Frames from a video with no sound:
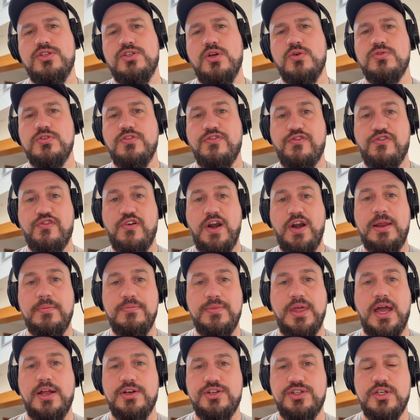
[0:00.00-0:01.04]
So, to
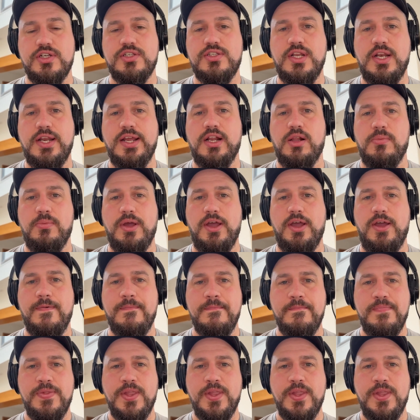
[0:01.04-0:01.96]
frame that just a little bit,